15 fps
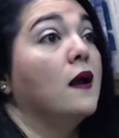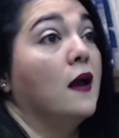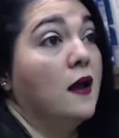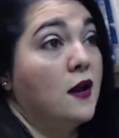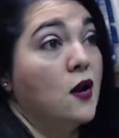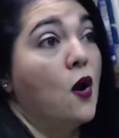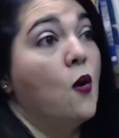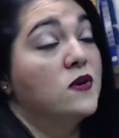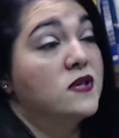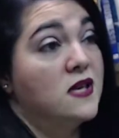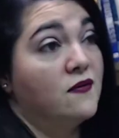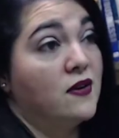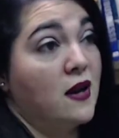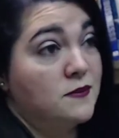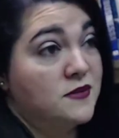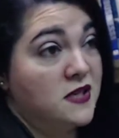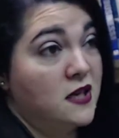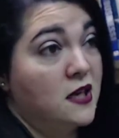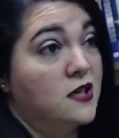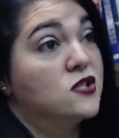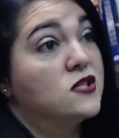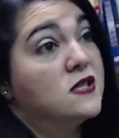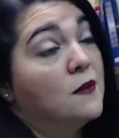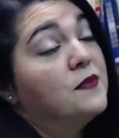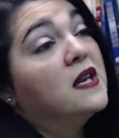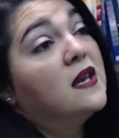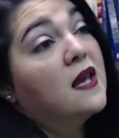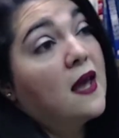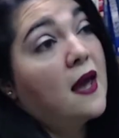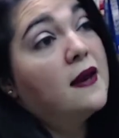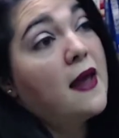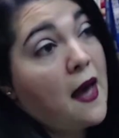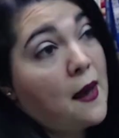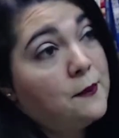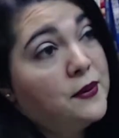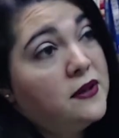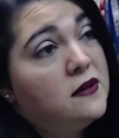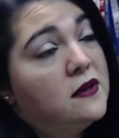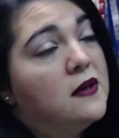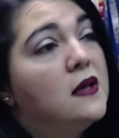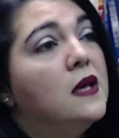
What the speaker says: It always never comes at a hitch. Something can happen,